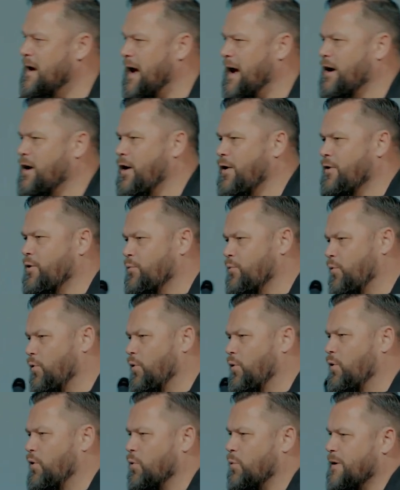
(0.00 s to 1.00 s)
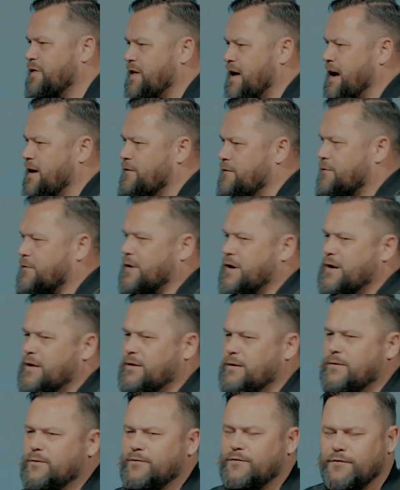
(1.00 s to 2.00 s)
and go to war with
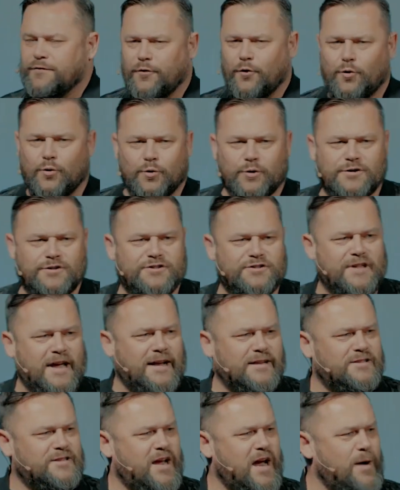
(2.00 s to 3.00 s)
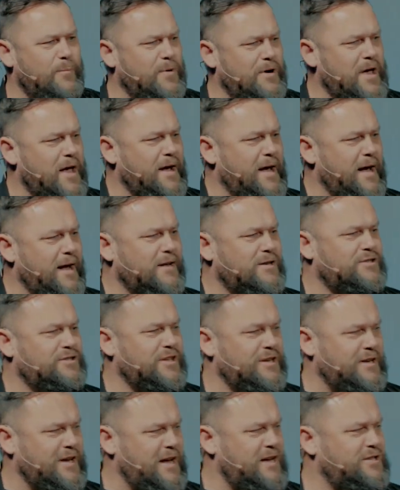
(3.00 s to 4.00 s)
every force that's coming against
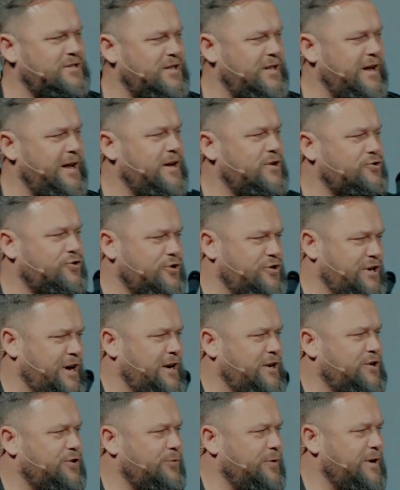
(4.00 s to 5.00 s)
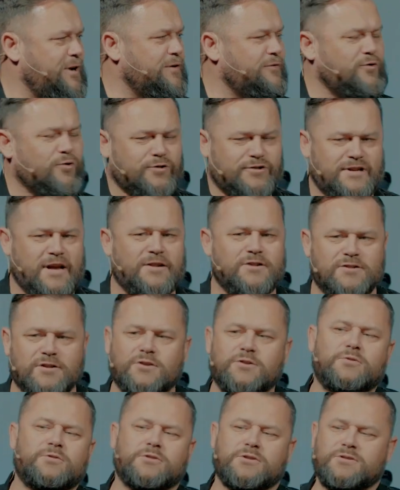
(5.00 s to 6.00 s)
the destiny and trajectory of your sons
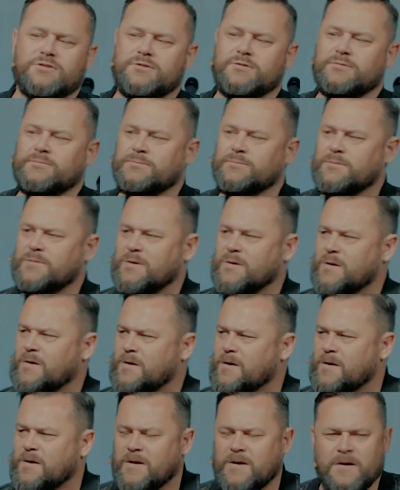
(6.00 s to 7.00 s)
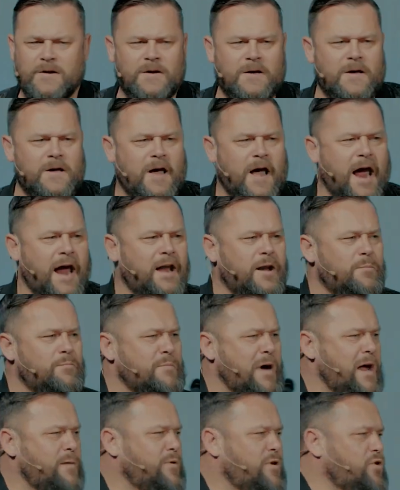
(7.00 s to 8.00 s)
and daughters. And
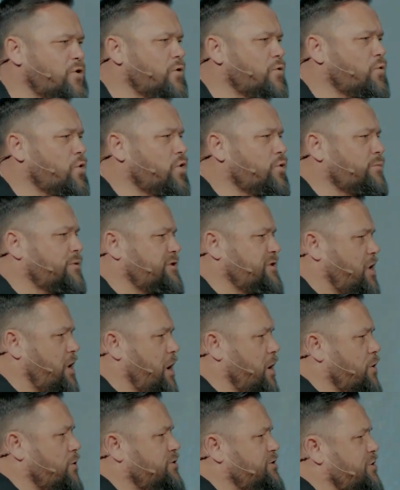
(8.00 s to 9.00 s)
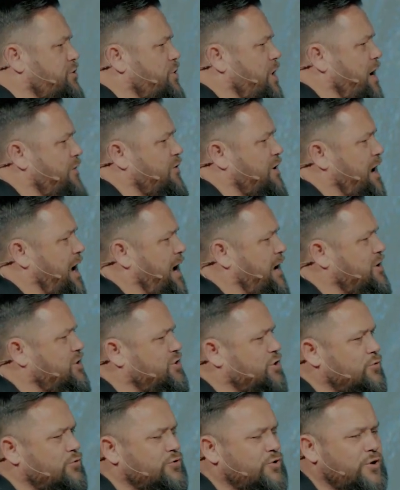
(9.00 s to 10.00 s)
maybe your womb is closed and you haven't had
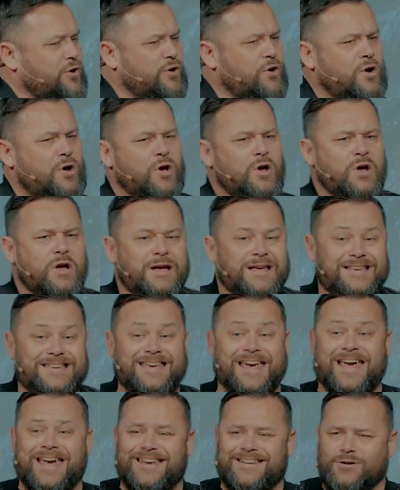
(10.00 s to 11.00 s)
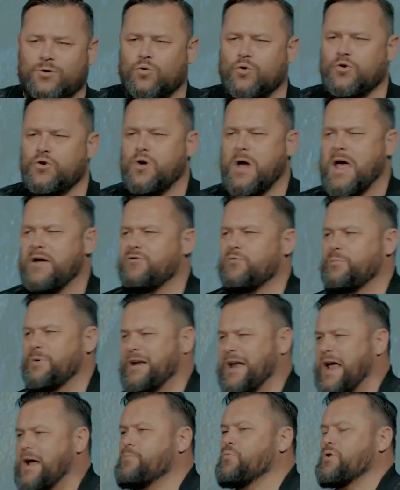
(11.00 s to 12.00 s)
children yet, or you haven't
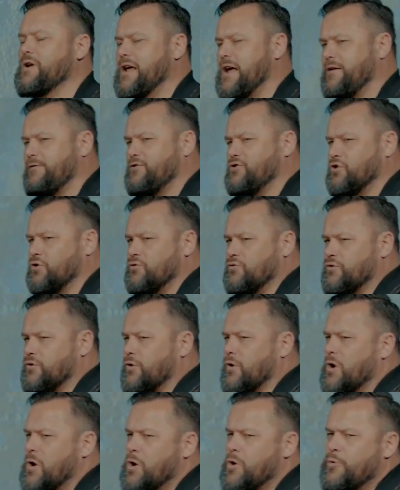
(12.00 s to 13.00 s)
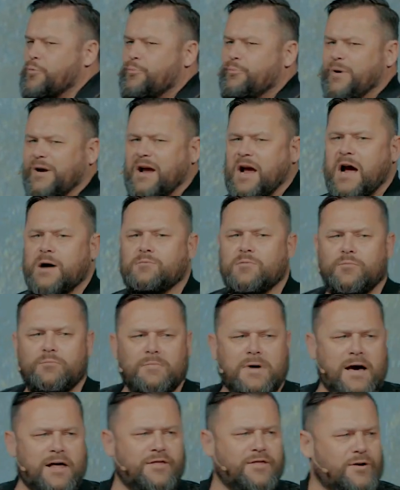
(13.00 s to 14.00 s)
been able to have children. Become a
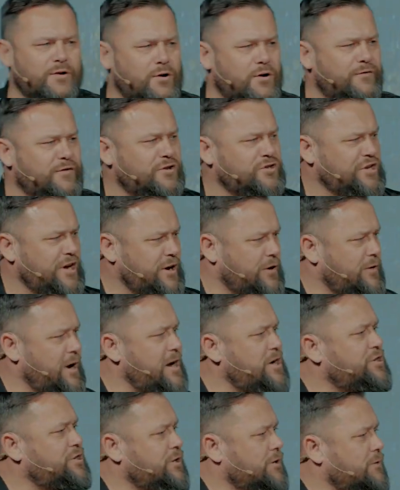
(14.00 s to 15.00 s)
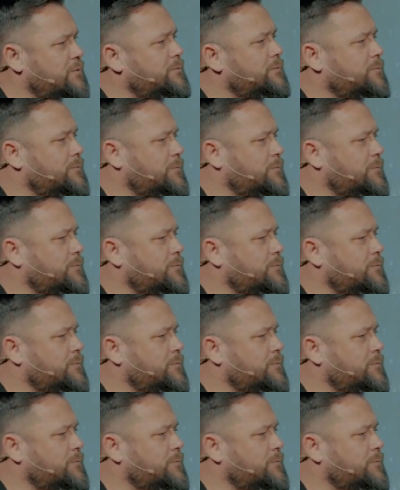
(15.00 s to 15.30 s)
mother of a generation.